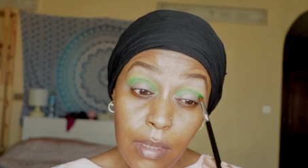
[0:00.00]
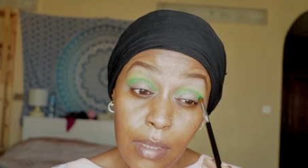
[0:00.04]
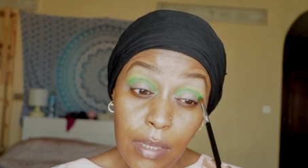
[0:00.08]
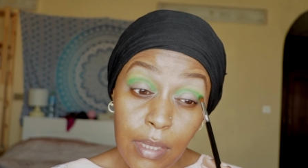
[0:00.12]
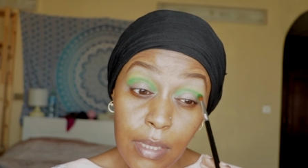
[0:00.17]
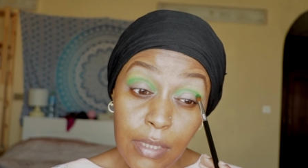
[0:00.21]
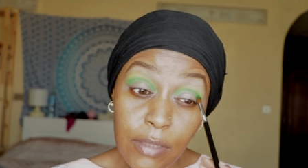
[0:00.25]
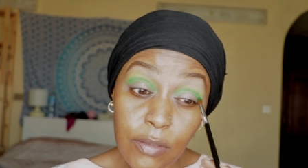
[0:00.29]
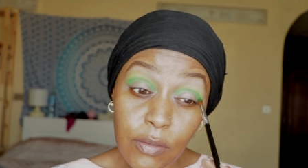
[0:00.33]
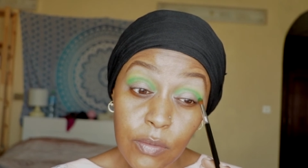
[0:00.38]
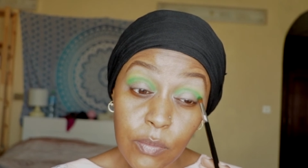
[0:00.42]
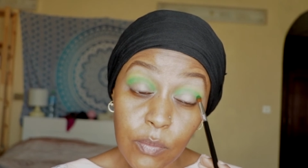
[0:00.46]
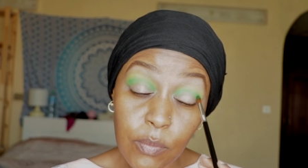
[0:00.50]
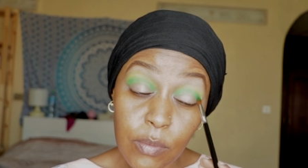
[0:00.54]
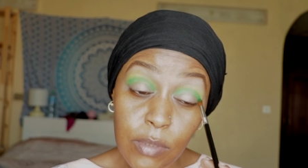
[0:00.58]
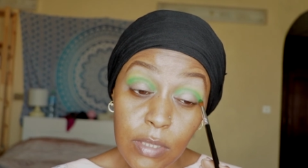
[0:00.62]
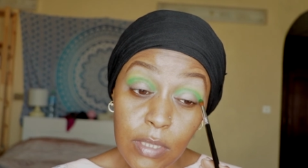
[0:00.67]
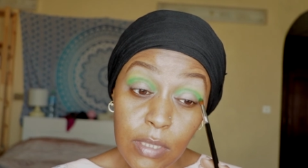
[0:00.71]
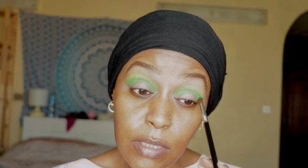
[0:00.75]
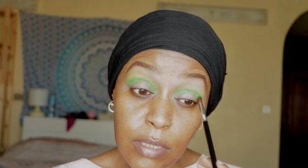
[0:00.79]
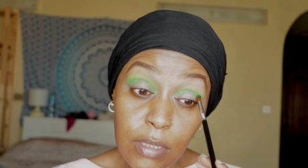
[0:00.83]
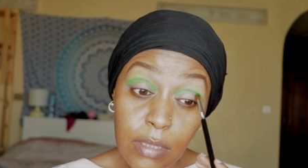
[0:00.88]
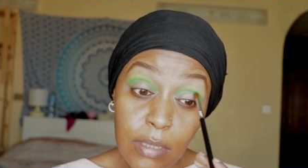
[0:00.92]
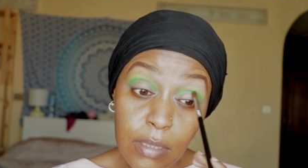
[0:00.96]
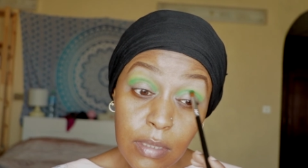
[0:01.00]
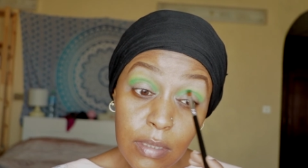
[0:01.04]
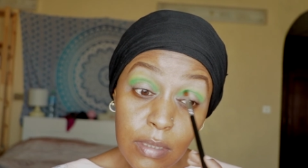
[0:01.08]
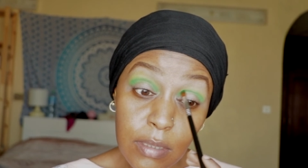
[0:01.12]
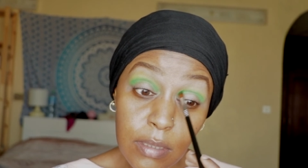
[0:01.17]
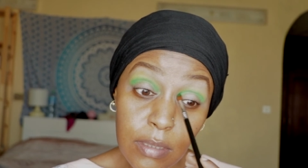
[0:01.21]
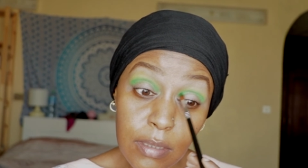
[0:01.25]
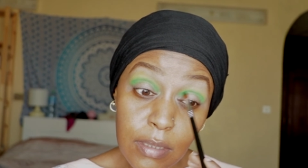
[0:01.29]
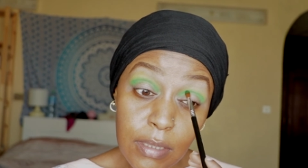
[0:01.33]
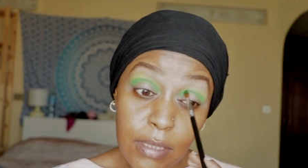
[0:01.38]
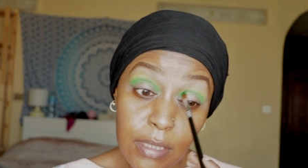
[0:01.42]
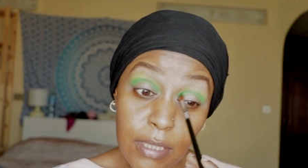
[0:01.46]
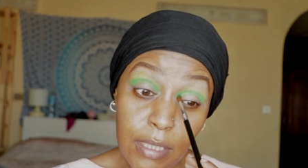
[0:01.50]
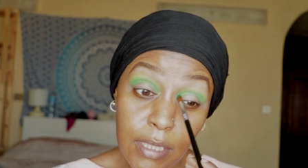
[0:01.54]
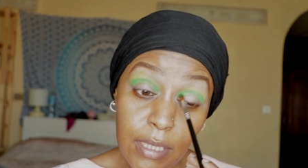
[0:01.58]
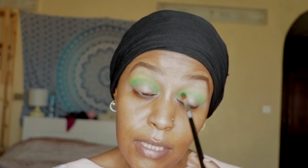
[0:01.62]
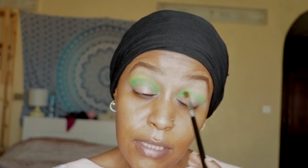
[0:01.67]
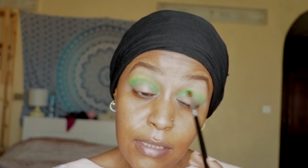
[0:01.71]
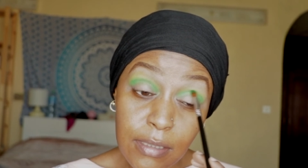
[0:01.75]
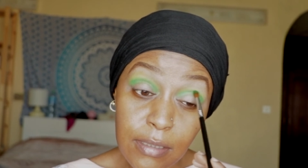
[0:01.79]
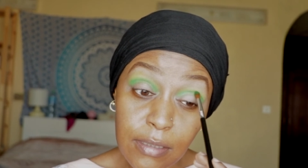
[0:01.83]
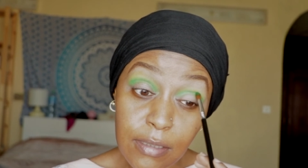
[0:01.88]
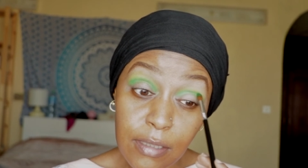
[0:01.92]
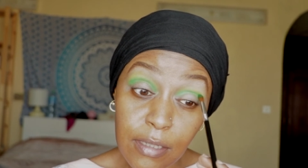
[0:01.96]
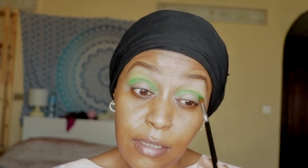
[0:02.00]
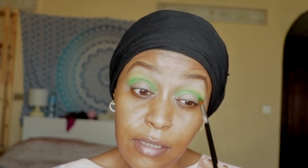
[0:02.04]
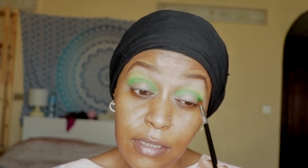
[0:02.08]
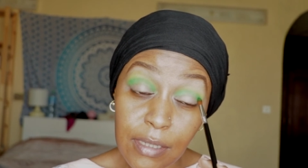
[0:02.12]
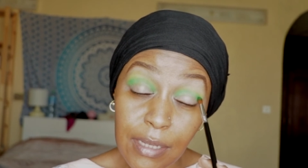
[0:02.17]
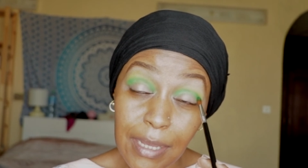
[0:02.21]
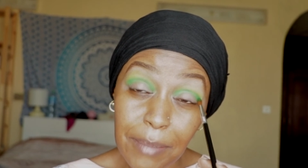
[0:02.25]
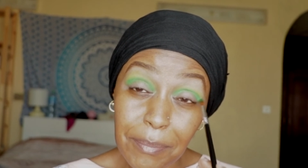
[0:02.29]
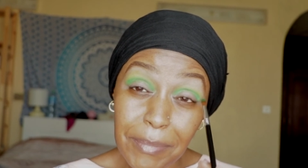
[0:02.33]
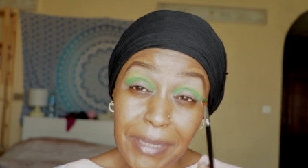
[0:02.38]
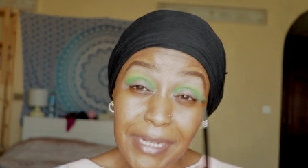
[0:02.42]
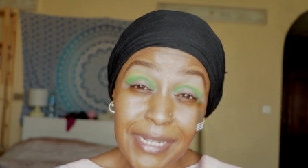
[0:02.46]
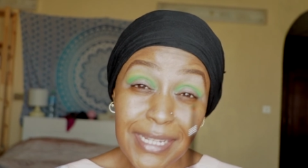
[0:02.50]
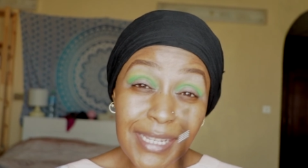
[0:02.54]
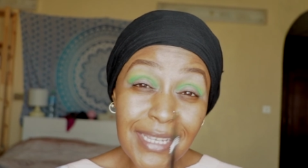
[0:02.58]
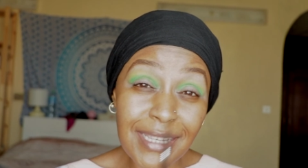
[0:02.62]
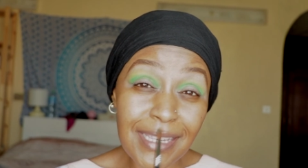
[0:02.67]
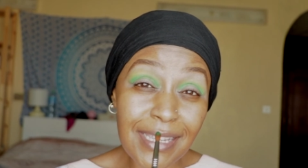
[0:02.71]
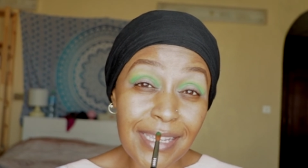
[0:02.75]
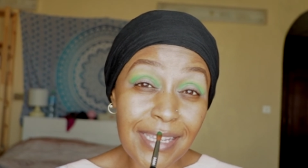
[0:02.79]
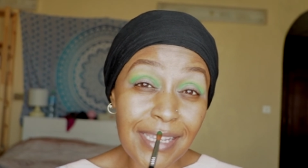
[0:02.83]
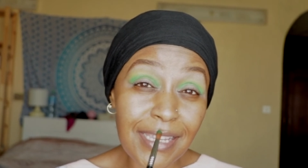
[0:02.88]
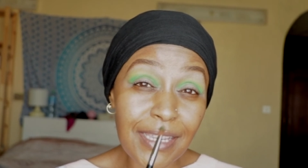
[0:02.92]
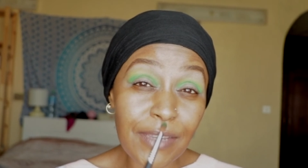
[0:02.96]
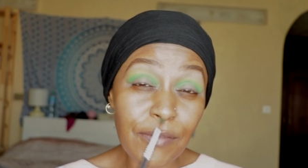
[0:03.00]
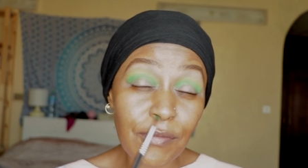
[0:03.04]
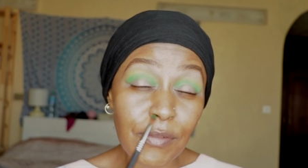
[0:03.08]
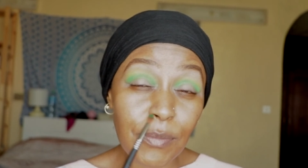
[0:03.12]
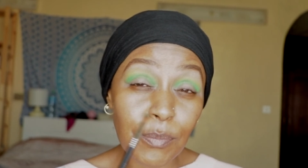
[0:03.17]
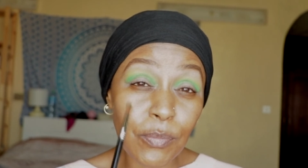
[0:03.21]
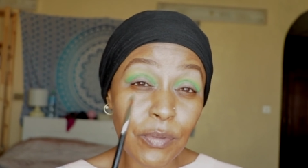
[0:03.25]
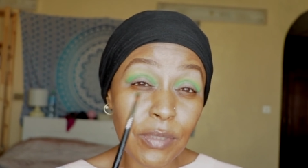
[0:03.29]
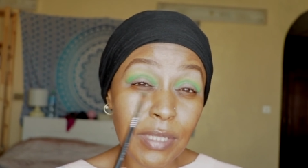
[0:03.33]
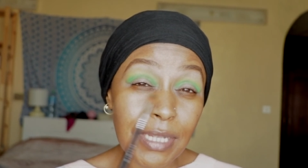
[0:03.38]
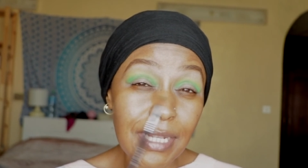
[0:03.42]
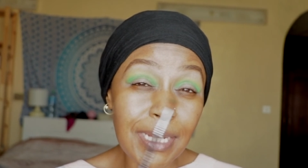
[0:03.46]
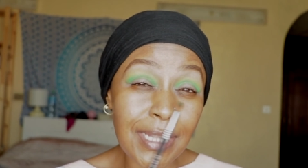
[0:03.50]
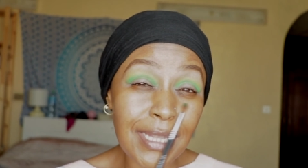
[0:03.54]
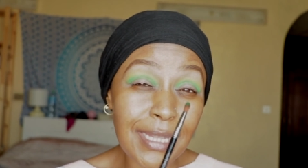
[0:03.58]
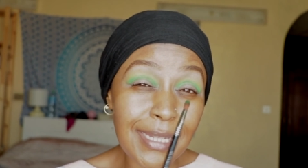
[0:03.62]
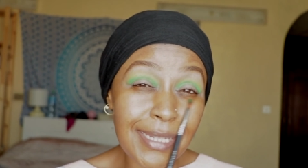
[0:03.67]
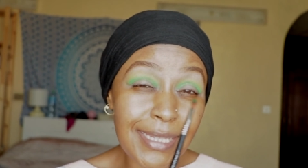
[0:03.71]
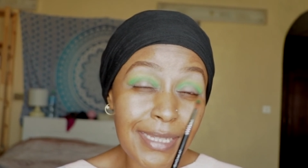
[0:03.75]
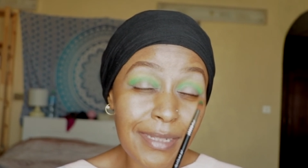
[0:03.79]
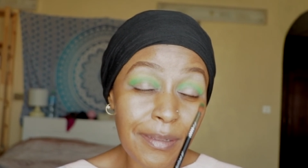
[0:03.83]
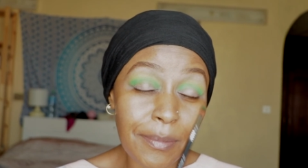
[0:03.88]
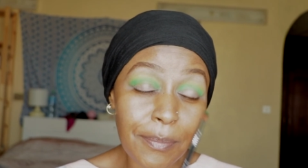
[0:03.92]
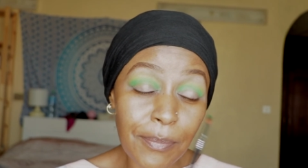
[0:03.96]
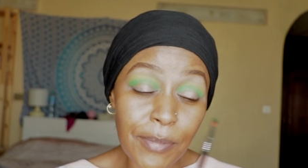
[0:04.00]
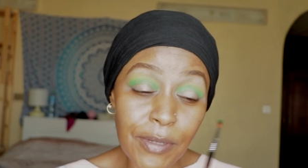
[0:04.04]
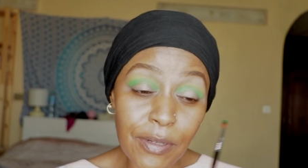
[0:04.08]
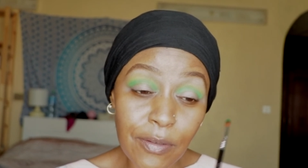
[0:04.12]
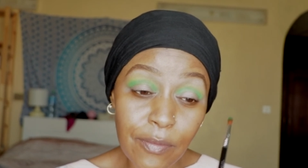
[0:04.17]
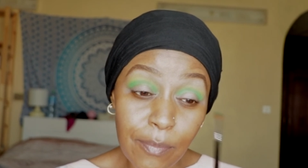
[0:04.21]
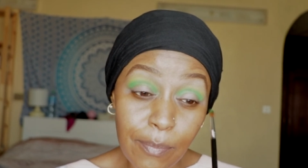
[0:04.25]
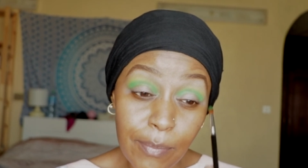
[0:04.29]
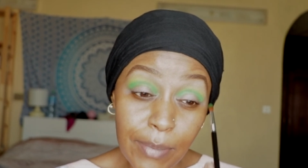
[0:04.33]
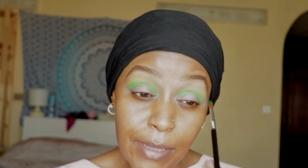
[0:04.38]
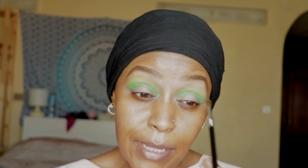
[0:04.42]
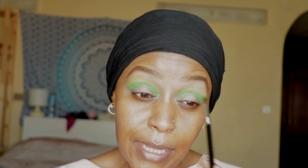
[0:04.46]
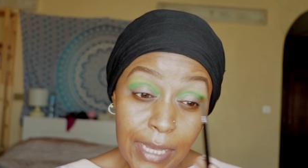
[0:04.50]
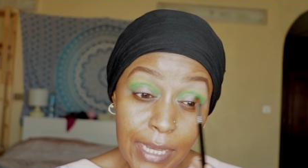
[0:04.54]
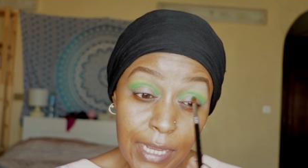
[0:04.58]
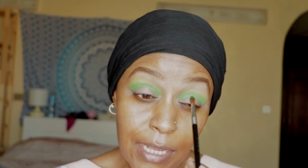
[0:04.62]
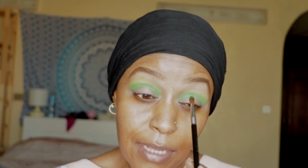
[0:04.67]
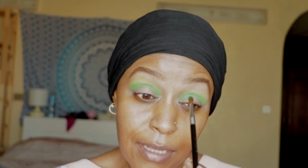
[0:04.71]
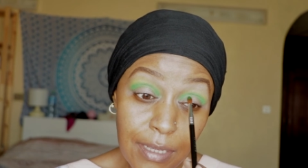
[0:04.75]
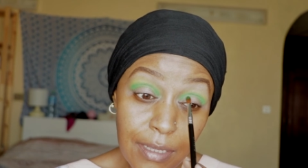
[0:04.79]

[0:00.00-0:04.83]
As we get darker, I might even put a little bit of black